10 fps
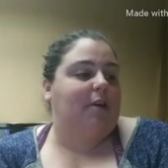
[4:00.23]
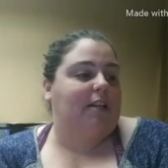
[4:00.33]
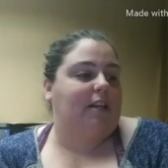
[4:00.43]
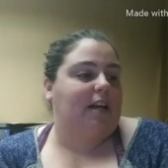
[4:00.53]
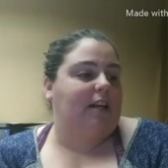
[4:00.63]

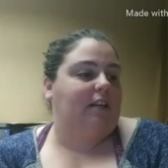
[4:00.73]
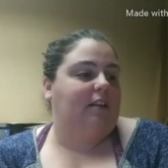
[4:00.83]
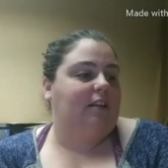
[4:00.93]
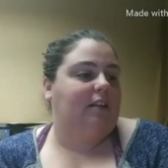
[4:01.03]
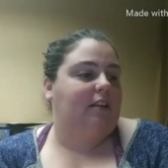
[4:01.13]

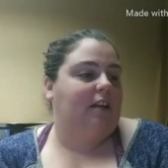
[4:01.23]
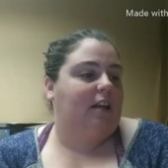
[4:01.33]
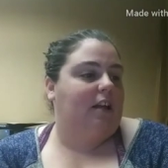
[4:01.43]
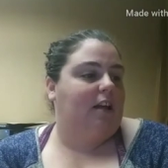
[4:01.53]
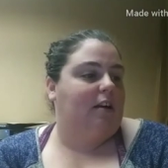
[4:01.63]
Monday.
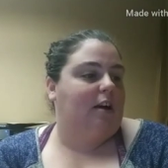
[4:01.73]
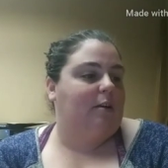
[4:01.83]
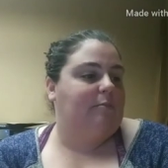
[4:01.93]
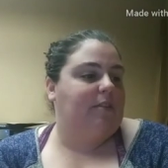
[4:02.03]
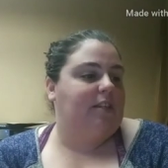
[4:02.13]

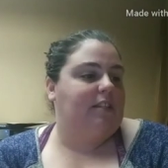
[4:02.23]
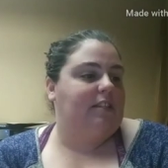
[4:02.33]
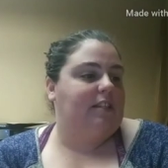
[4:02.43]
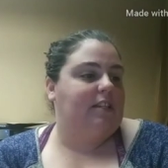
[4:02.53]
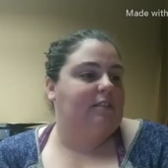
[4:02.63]
Um,
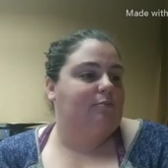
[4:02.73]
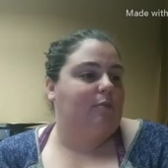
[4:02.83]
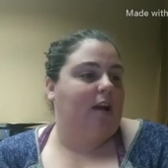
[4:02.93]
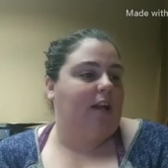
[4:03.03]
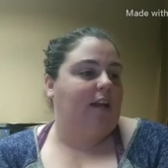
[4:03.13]
this is
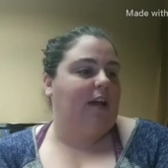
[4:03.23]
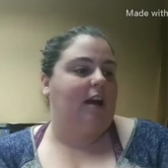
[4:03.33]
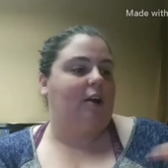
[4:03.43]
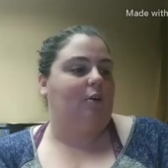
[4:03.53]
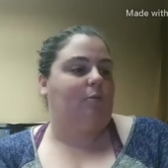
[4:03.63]
right
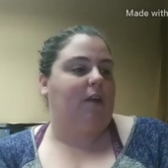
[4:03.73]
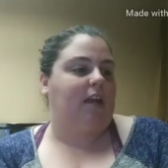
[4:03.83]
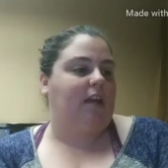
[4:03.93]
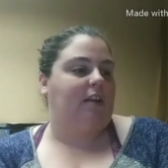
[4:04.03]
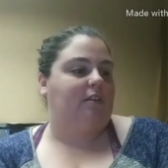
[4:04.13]
now
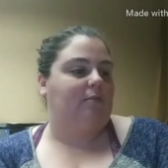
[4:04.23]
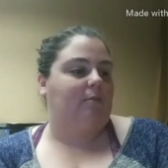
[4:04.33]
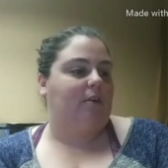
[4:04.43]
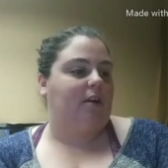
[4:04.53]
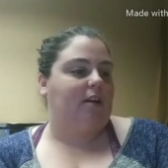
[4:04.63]
week
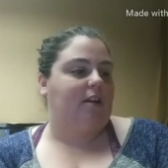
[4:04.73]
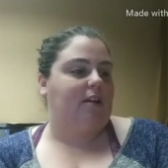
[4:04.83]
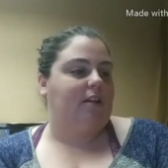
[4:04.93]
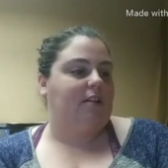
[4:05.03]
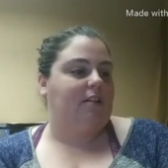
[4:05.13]

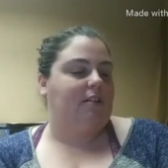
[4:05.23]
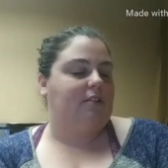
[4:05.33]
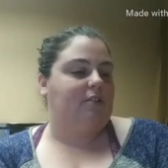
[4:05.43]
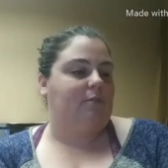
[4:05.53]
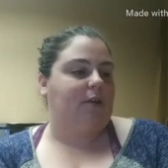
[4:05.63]
one.
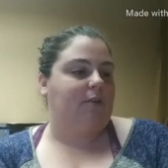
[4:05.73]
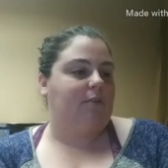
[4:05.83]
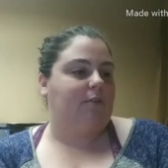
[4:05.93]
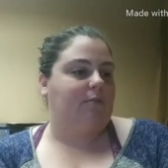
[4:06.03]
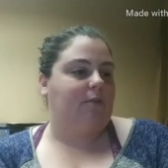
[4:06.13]
So week
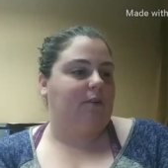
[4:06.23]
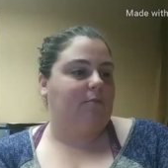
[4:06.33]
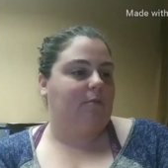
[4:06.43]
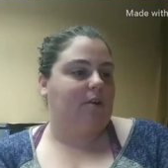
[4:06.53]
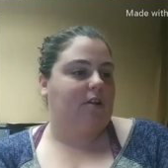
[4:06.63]
week
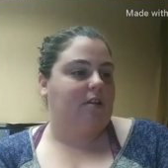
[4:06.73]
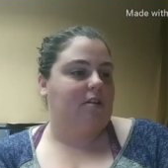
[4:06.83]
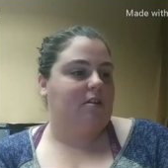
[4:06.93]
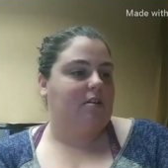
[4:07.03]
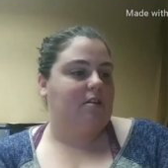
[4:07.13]
one,
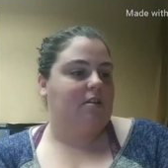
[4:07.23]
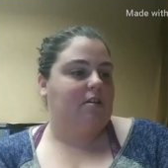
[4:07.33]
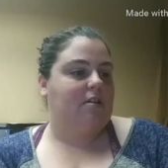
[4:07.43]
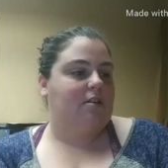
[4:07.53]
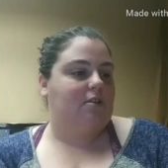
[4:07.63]

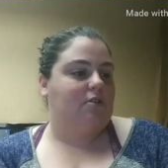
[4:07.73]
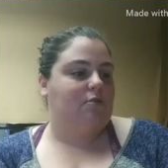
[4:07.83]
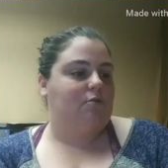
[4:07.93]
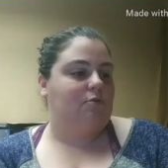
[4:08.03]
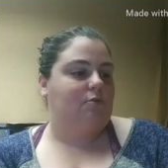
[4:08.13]

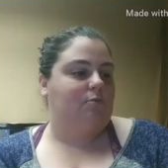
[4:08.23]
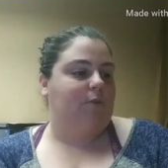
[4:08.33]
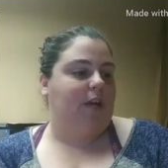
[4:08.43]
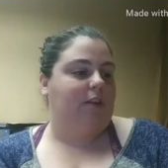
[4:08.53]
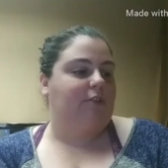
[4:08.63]
two,
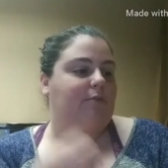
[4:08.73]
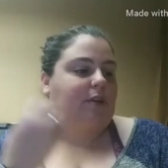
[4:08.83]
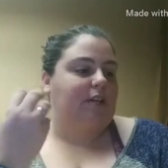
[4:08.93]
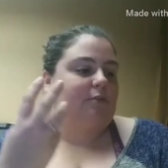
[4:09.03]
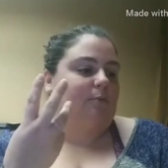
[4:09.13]
week
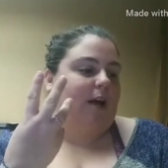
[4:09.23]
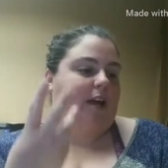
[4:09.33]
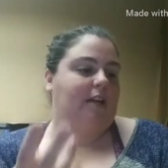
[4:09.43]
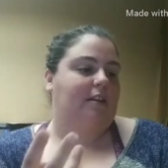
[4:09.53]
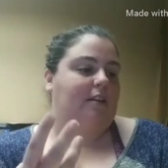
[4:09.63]
three is
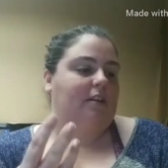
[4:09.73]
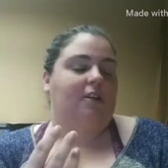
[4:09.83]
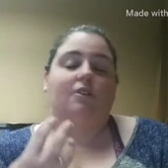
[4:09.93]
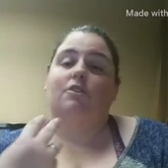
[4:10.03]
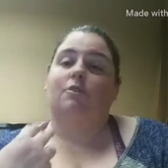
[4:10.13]
weigh-in.
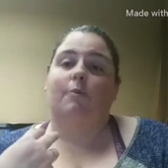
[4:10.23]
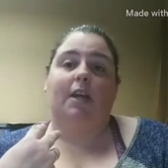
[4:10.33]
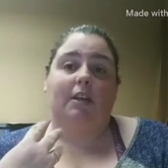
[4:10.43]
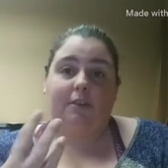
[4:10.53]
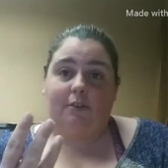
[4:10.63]
So
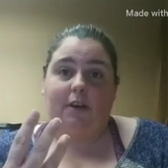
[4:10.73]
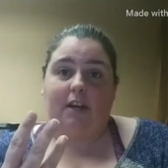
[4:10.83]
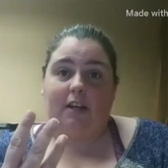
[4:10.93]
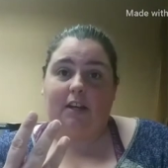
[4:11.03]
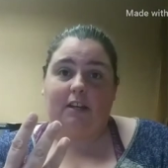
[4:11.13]
week
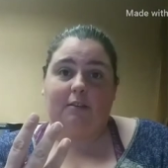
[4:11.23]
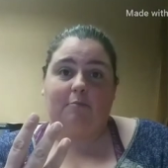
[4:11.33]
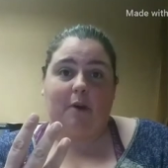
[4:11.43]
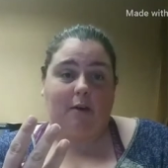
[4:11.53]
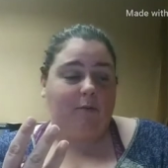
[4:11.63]
three,
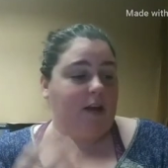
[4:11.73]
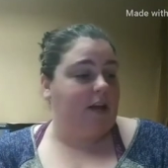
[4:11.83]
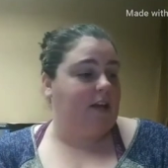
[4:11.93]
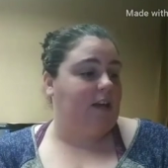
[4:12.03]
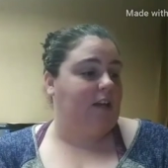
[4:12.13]
my
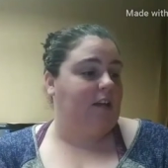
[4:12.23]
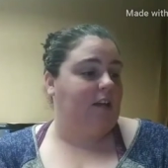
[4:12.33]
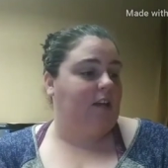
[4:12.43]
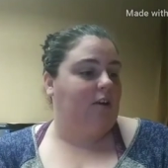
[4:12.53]
weigh-in